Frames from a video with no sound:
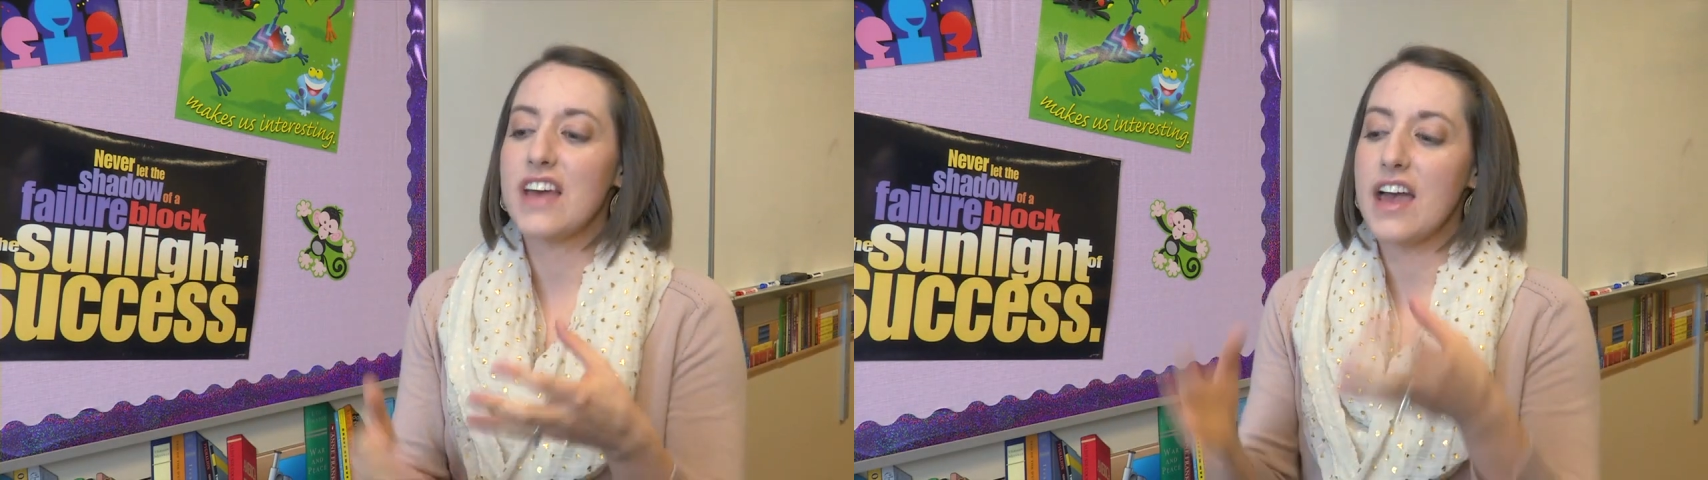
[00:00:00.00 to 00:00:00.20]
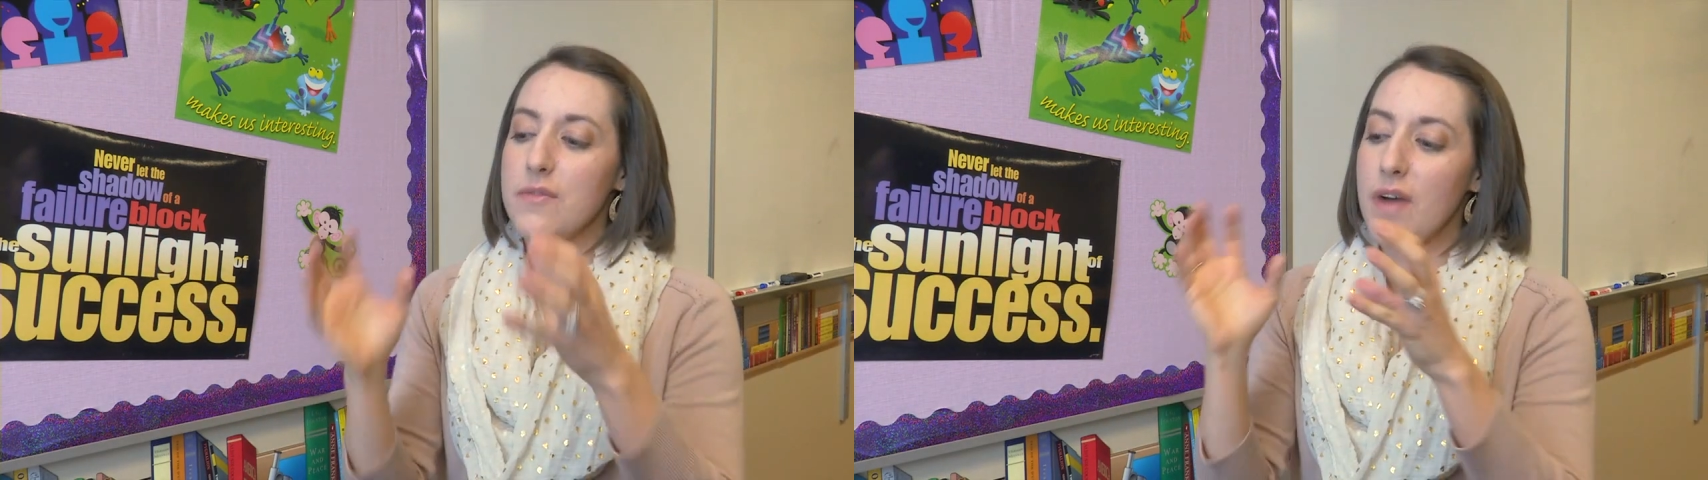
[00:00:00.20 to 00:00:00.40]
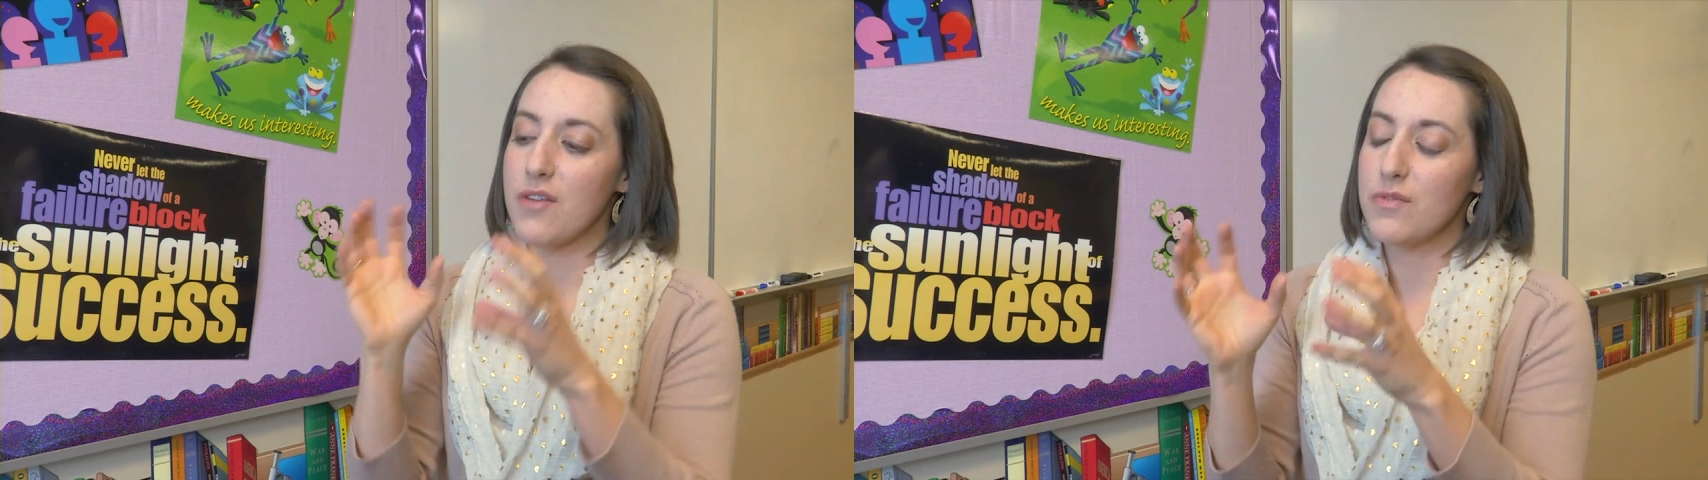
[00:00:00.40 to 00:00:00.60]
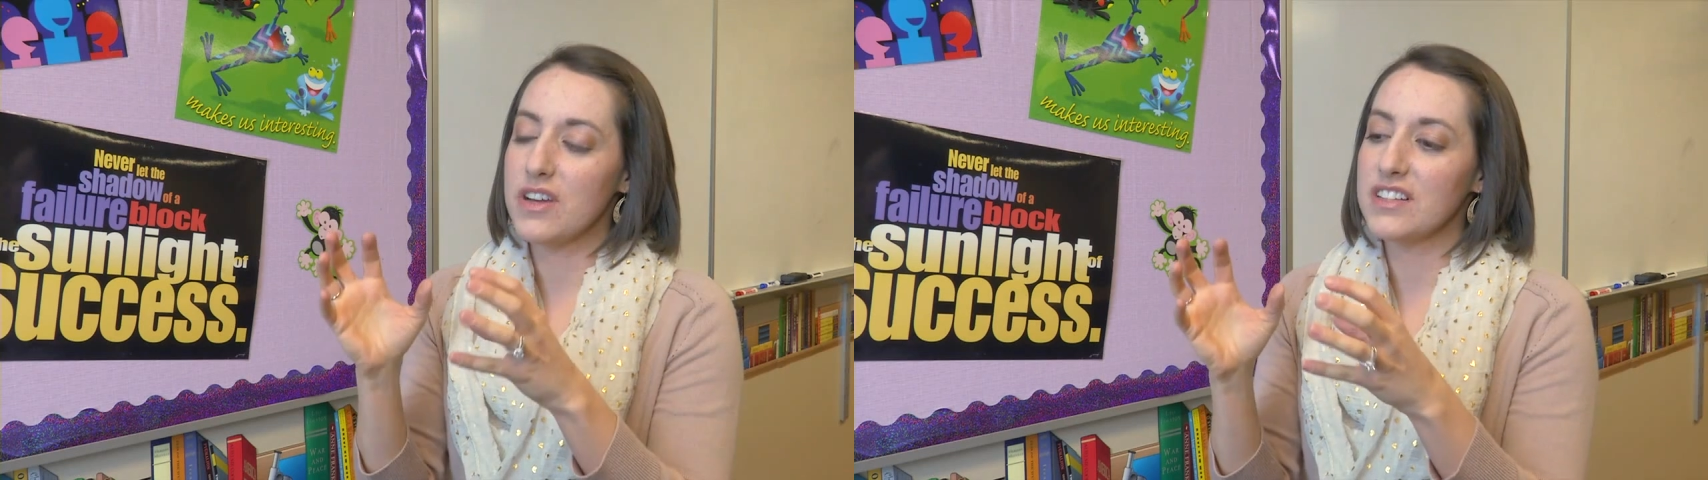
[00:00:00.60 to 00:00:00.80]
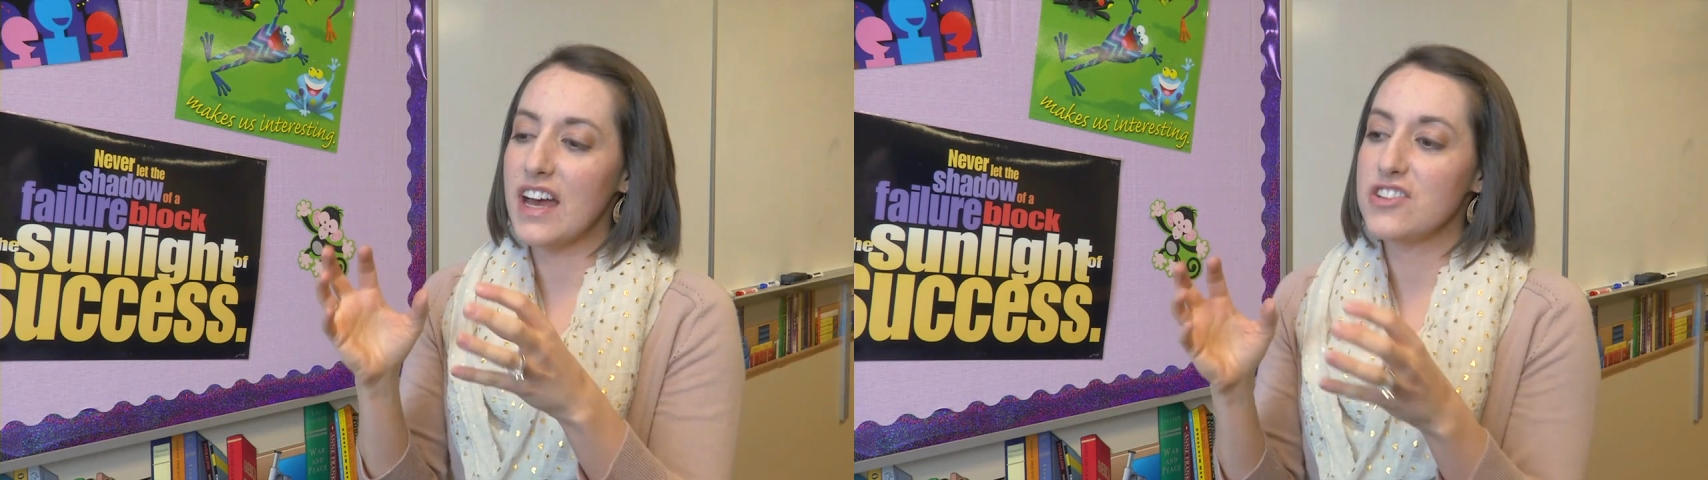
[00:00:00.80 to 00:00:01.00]
I
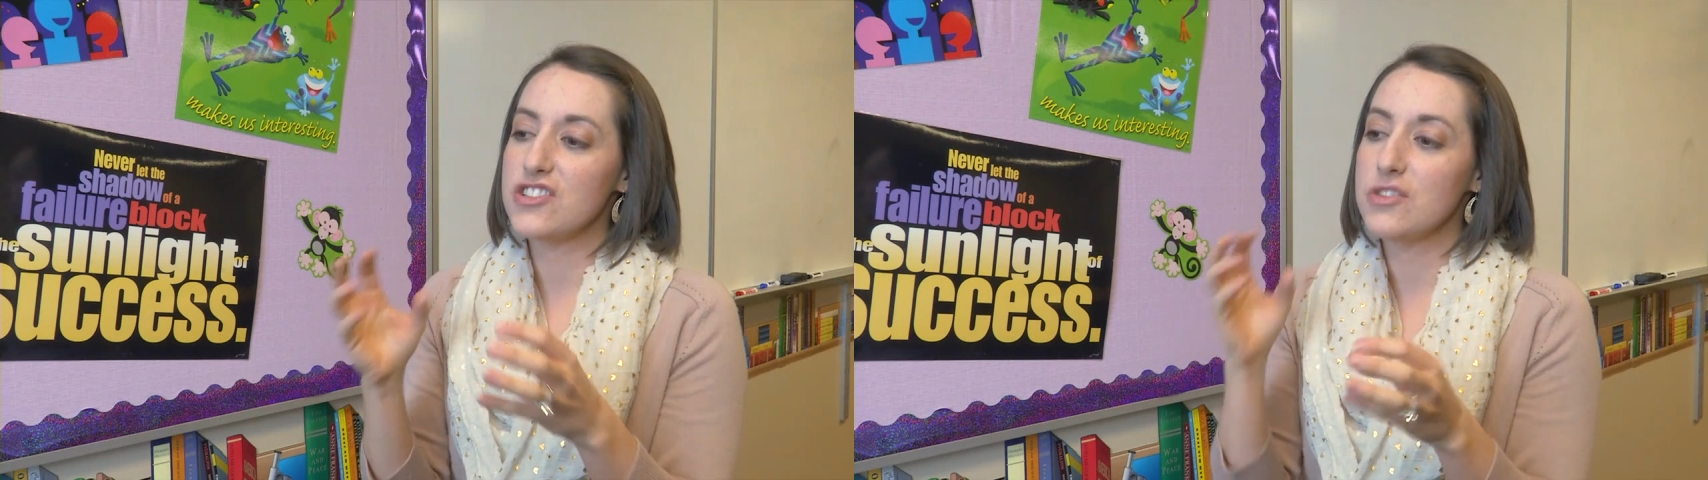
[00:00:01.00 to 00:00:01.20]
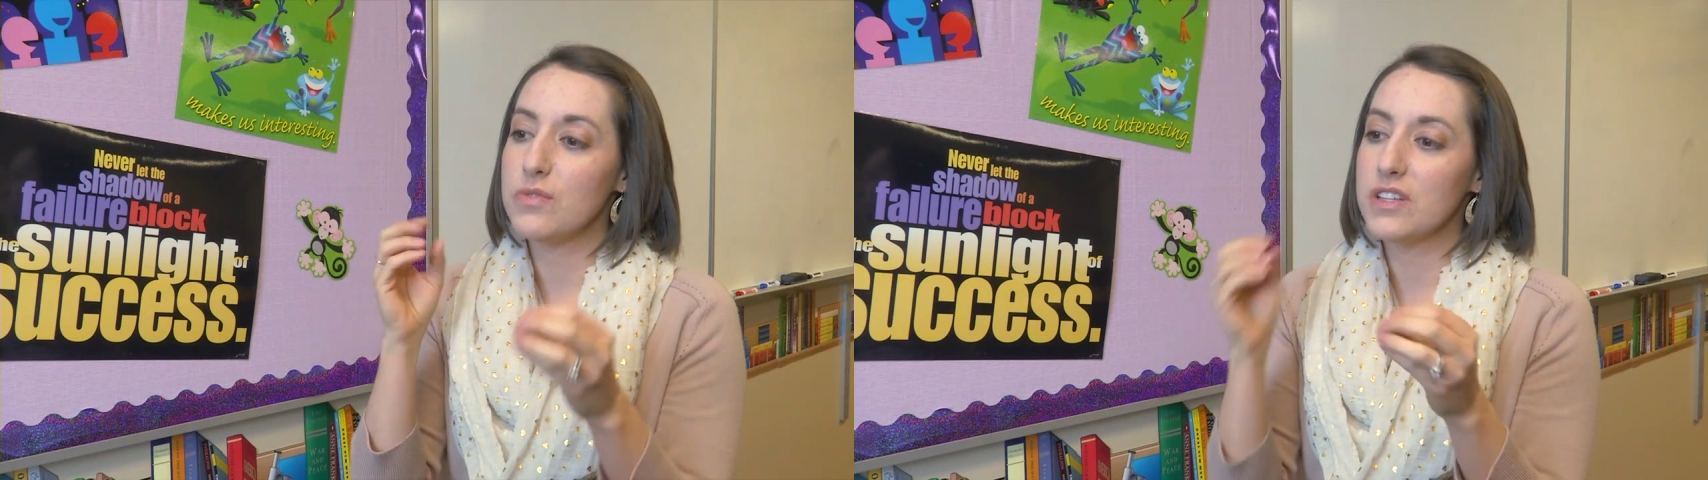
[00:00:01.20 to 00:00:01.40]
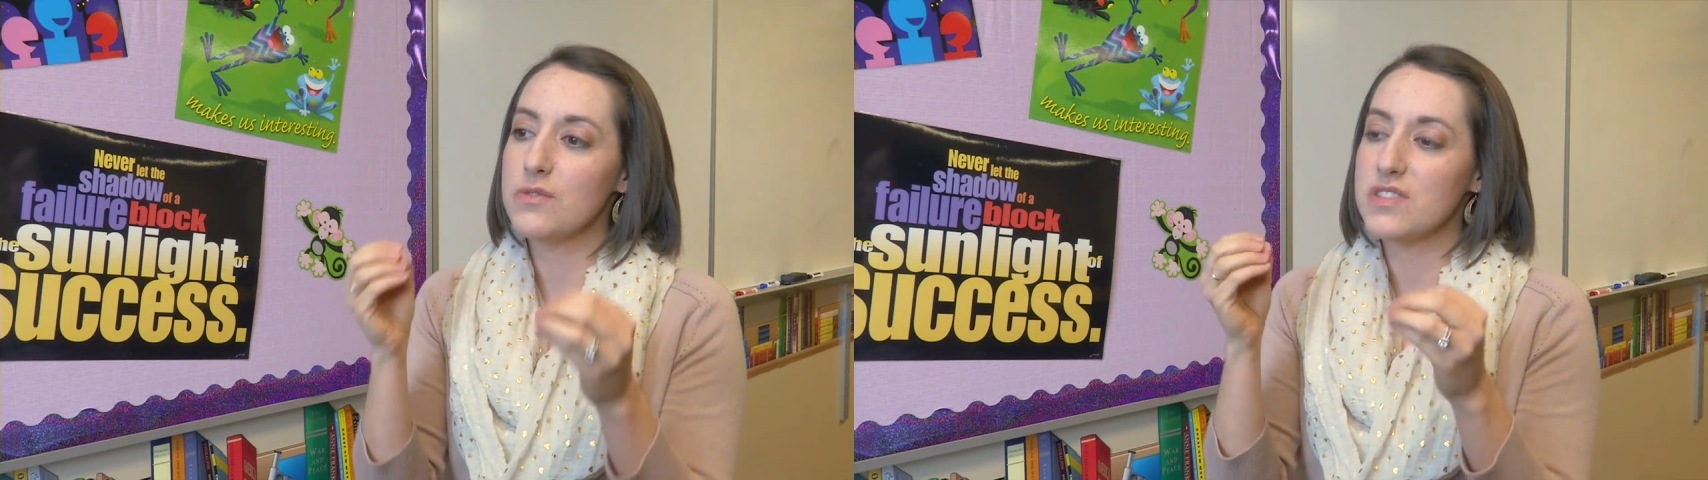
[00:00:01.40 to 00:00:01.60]
realized she really